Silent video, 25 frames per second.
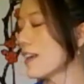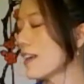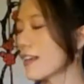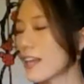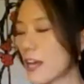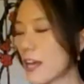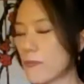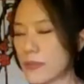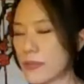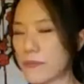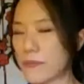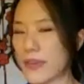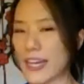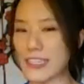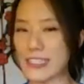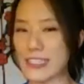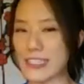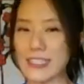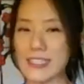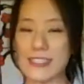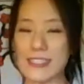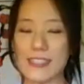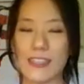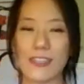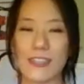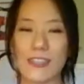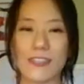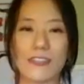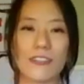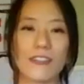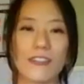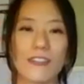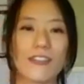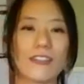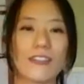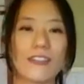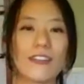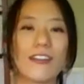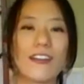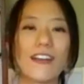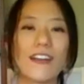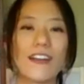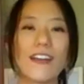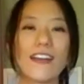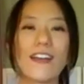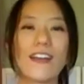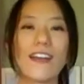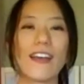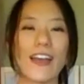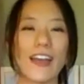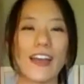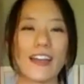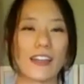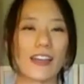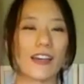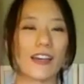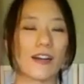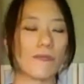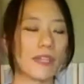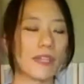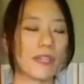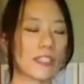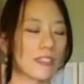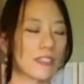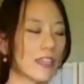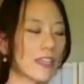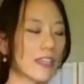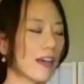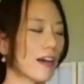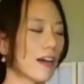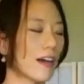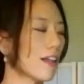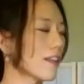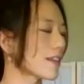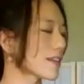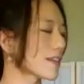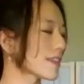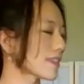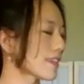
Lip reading: coming back to center and coming to the other